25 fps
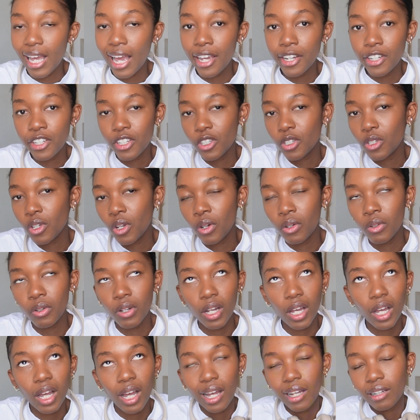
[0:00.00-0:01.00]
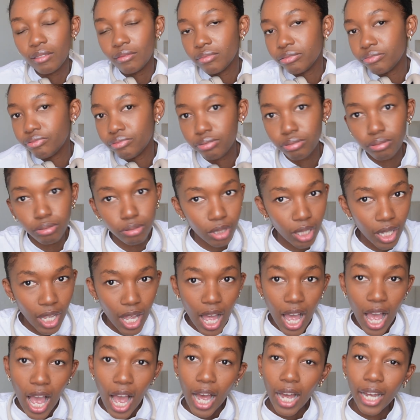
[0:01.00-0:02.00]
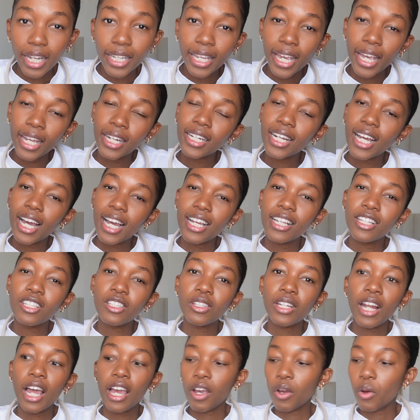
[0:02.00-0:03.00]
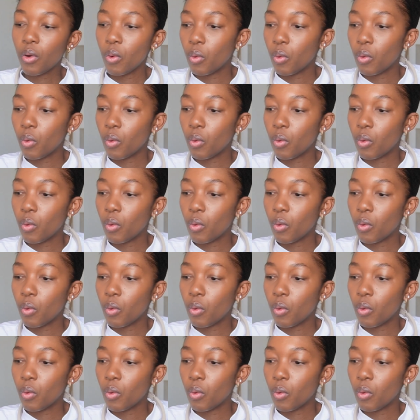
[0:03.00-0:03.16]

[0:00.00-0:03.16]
I just don't. Again, guys, like,